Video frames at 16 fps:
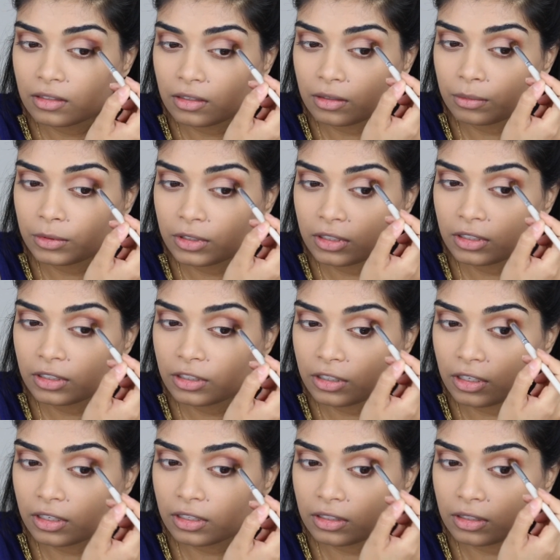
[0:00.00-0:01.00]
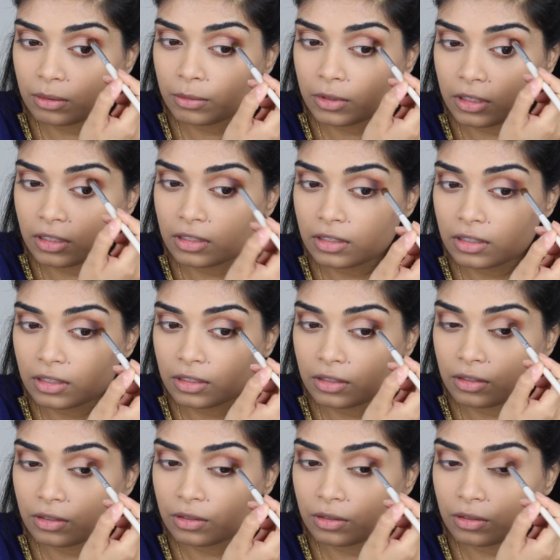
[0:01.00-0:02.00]
So I'm just going to chuck some of this
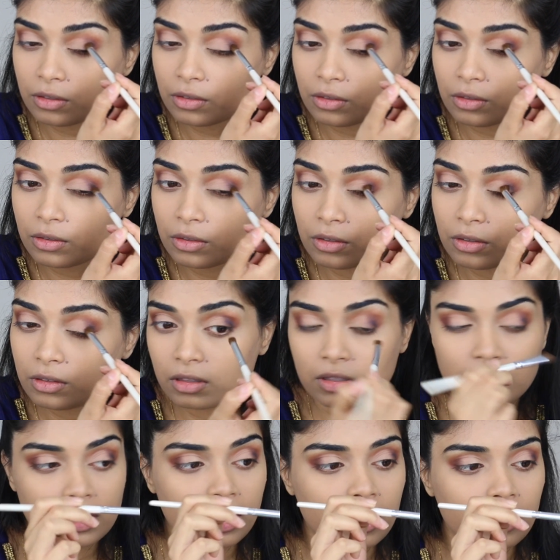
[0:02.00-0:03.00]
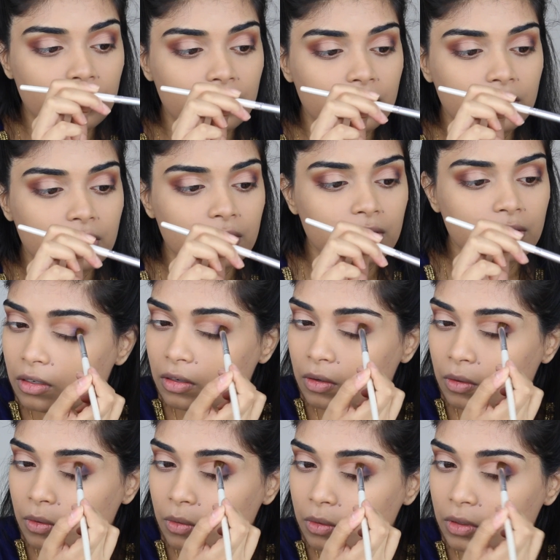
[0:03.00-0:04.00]
into the outer
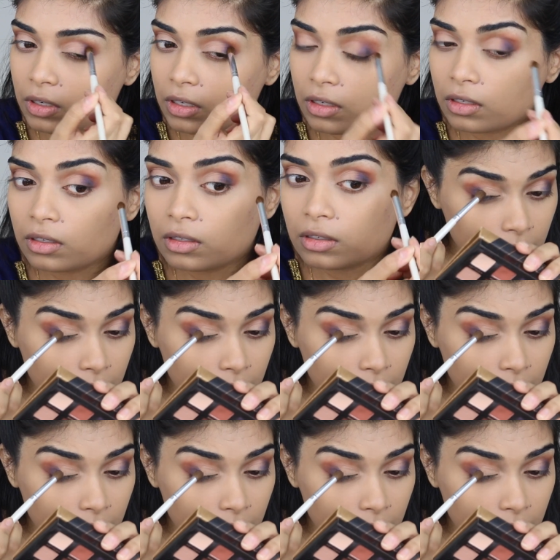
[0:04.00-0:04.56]
corner.